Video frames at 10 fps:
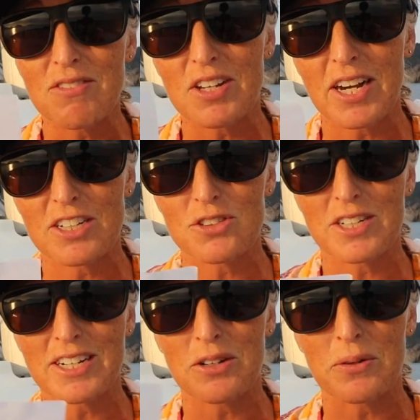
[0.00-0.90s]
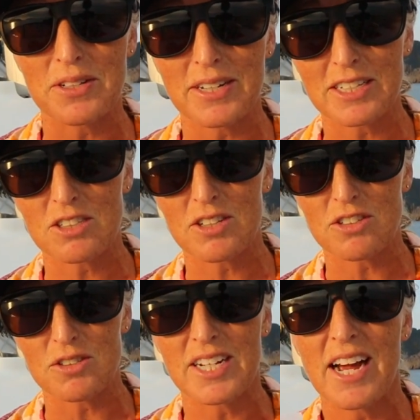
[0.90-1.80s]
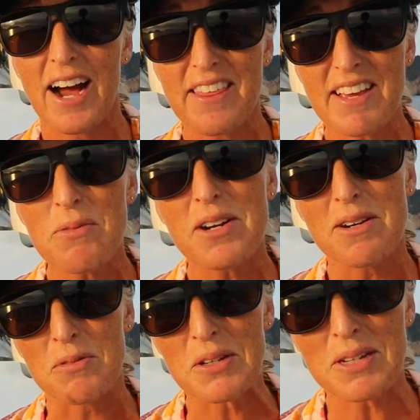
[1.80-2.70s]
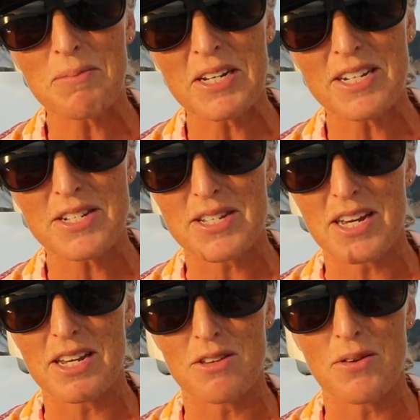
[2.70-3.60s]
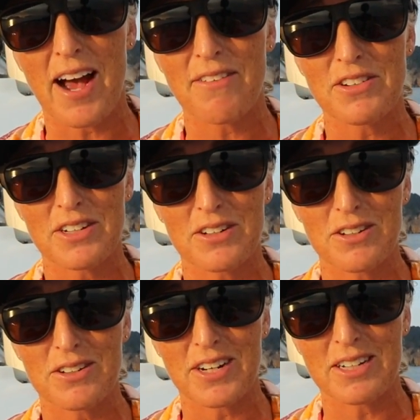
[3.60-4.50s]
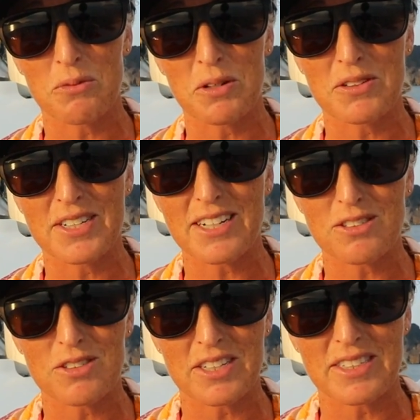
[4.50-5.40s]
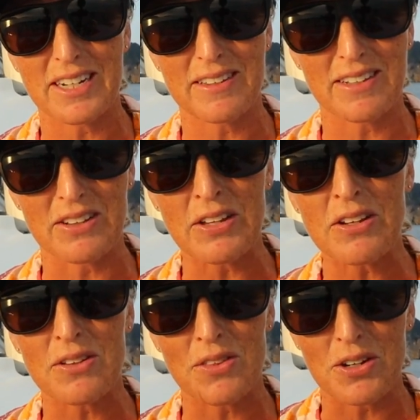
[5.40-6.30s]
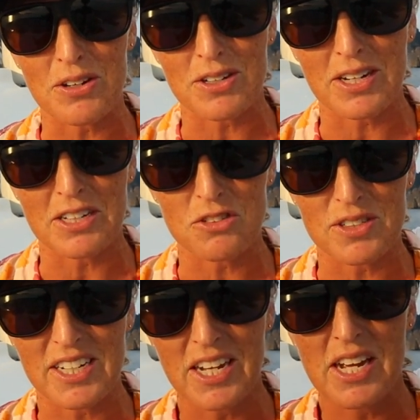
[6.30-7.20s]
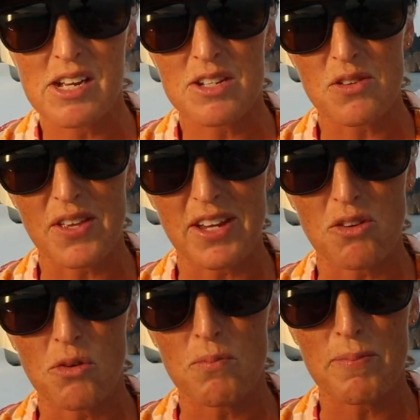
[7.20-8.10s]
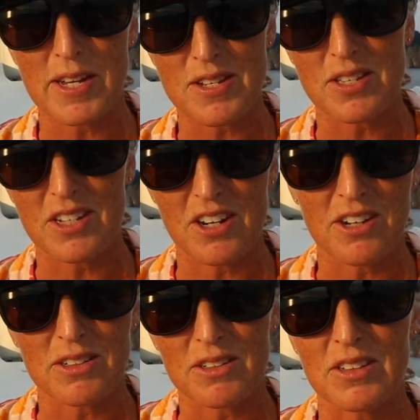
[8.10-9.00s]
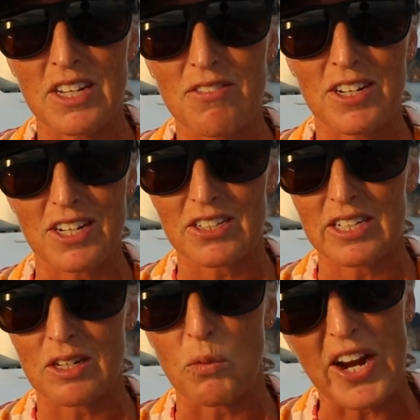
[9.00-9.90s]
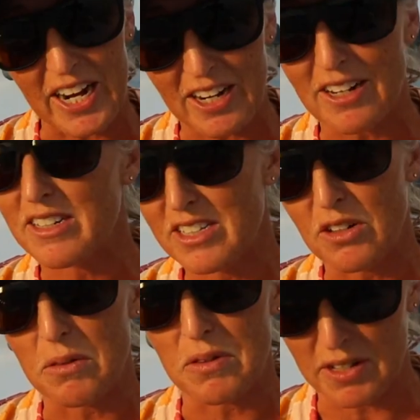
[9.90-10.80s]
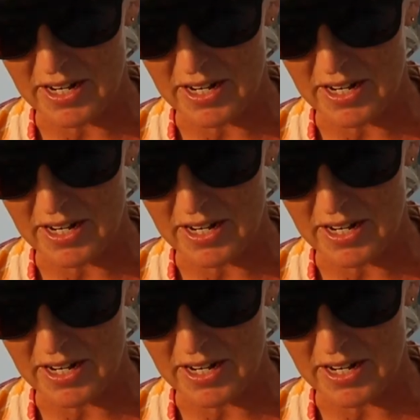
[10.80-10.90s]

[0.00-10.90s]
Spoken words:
leave the country and go into the next country. I think what it really means is that you haven't incurred any weird debts or done anything illegal in the current country, so that you basically are leaving a clean wake to go to the